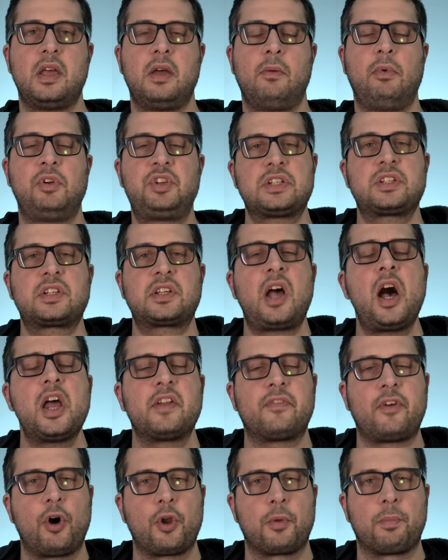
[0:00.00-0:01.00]
which is kind
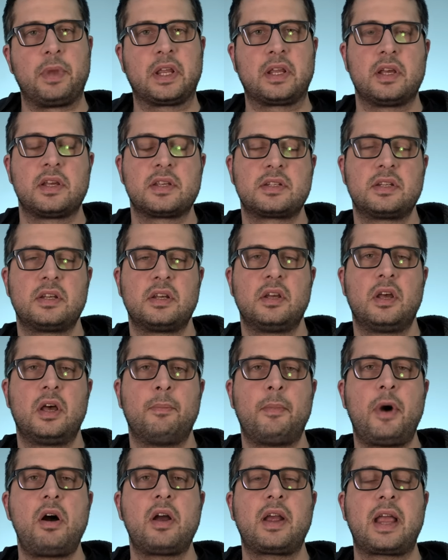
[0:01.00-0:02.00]
of odd because
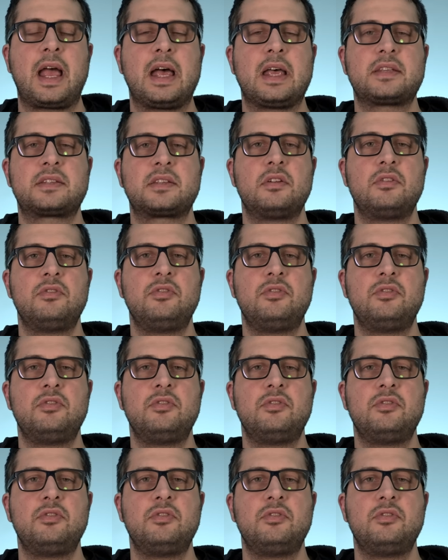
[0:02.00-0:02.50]
Mark has